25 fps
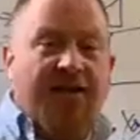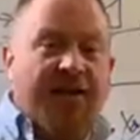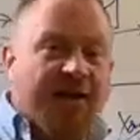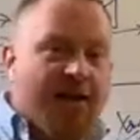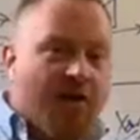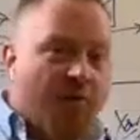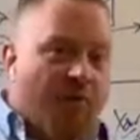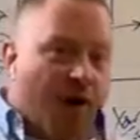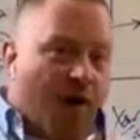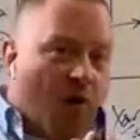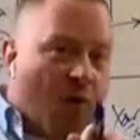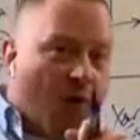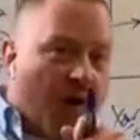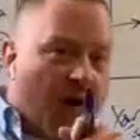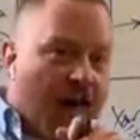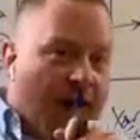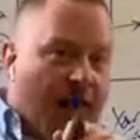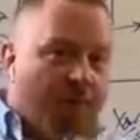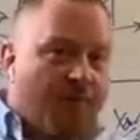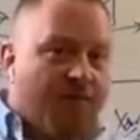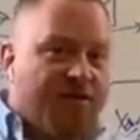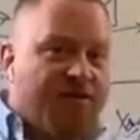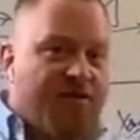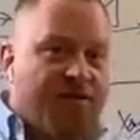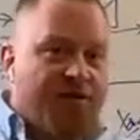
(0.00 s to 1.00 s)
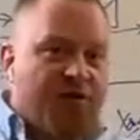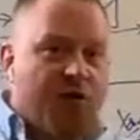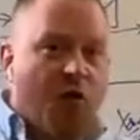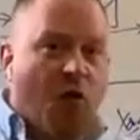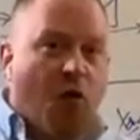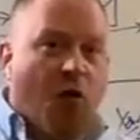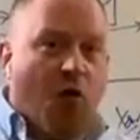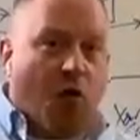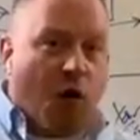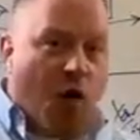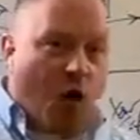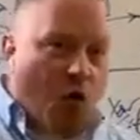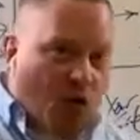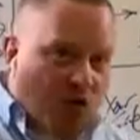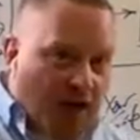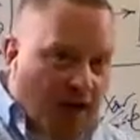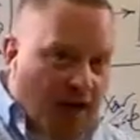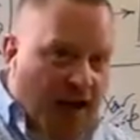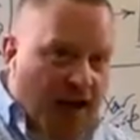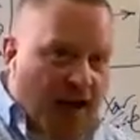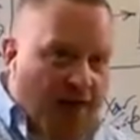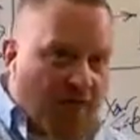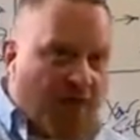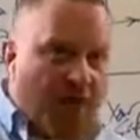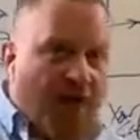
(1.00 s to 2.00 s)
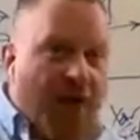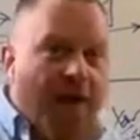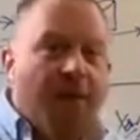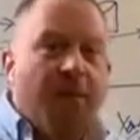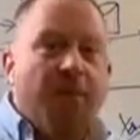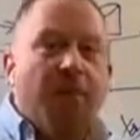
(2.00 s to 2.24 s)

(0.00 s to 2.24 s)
Think about what happens in your own life.